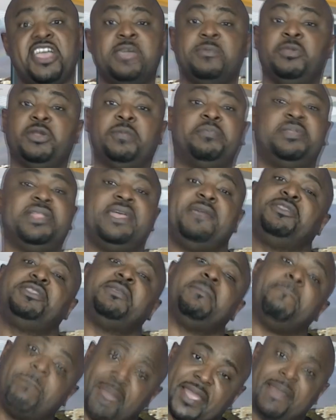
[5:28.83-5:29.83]
able to play with
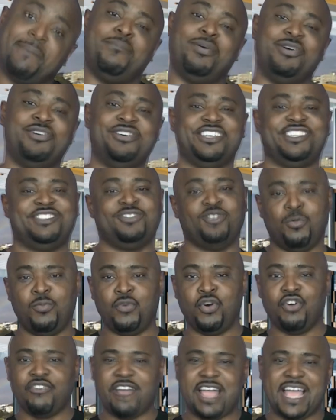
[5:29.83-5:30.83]
the big boys, no
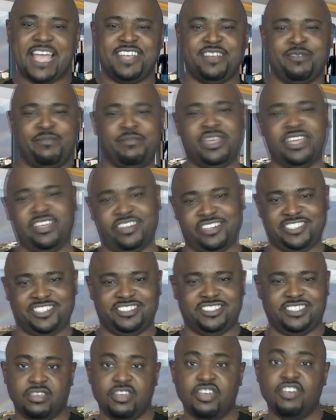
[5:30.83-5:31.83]
more riding the bench.
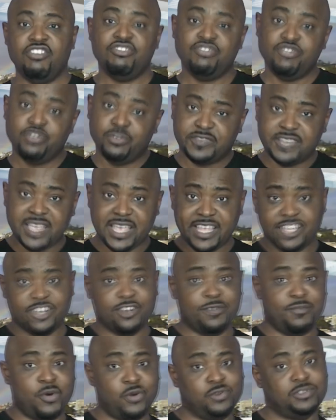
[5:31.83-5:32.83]
You've taken
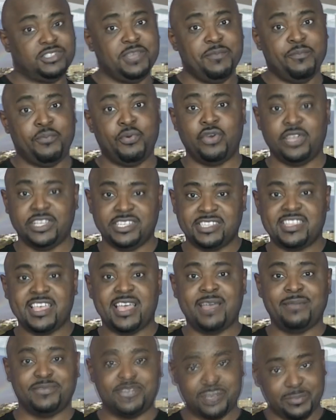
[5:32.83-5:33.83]
the most important
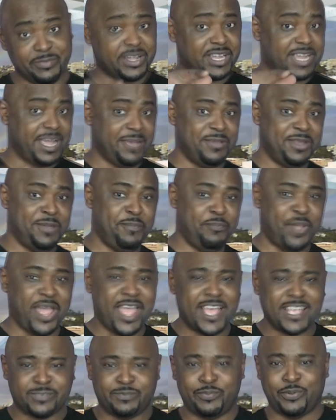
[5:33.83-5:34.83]
step to becoming a
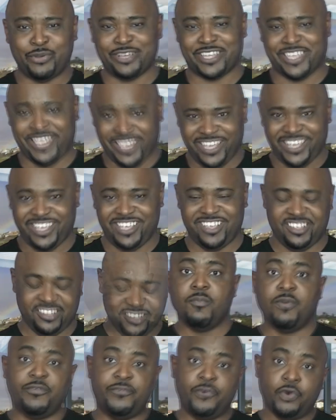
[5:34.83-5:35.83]
passport king.
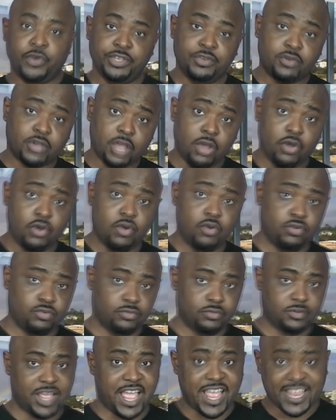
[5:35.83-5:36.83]
Before you go,
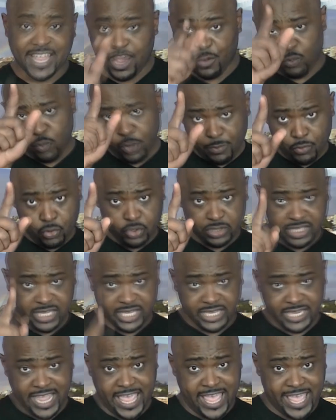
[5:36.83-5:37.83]
I got one more
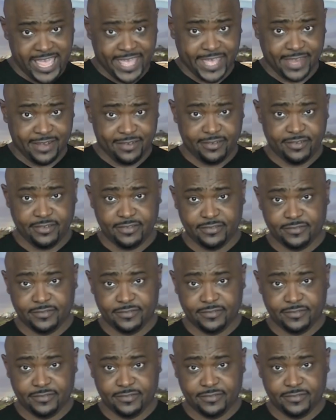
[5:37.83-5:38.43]
thing to add.